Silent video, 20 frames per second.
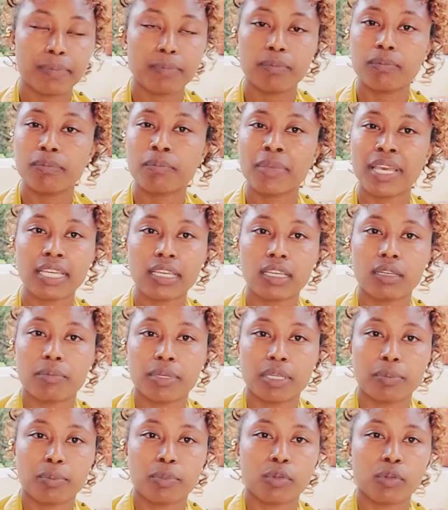making
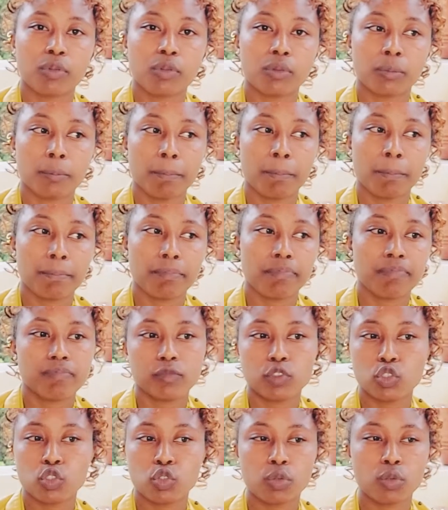people
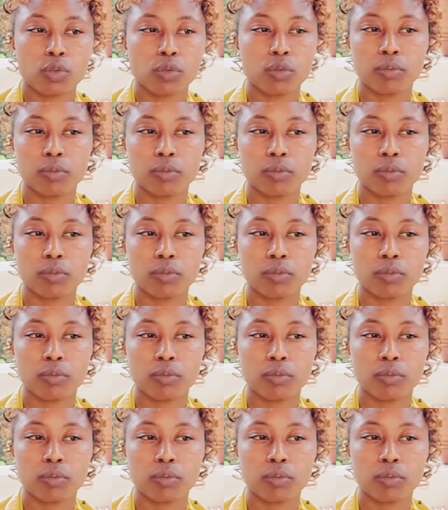to